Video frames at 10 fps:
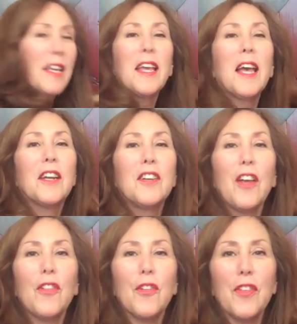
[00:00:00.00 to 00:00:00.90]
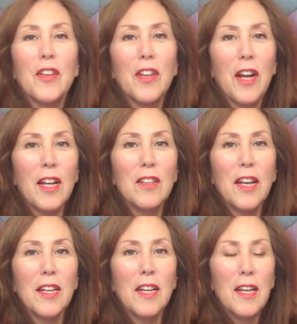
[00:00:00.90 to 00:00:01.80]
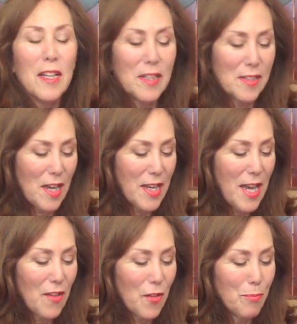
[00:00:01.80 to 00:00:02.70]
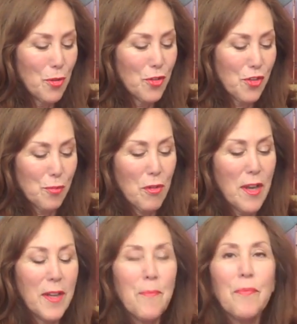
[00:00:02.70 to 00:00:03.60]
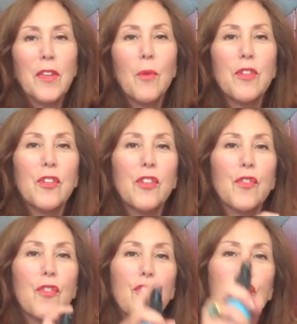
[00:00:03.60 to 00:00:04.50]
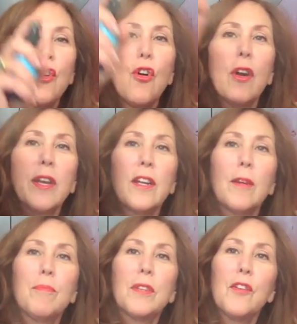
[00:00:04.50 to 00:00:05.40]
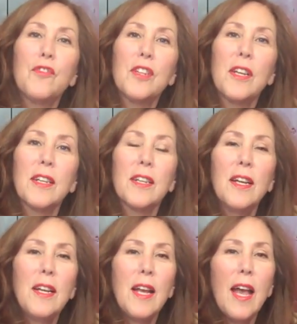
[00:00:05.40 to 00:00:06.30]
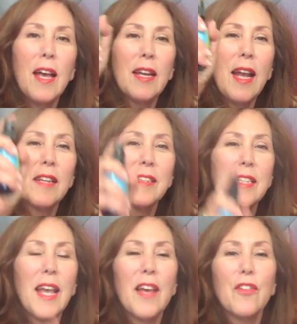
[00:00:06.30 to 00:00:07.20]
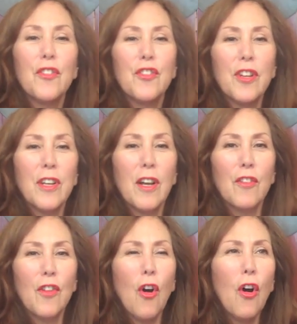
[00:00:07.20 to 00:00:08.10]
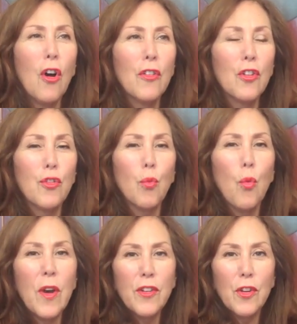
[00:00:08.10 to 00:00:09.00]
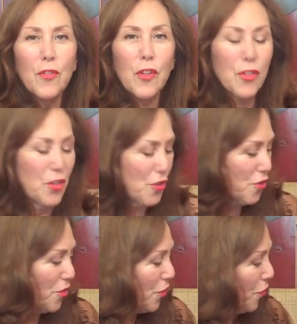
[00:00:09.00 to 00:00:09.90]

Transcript: again, another thing that I like is I have a boost spray, which is for joy and uplifting and has the energy of all those wonderful citrus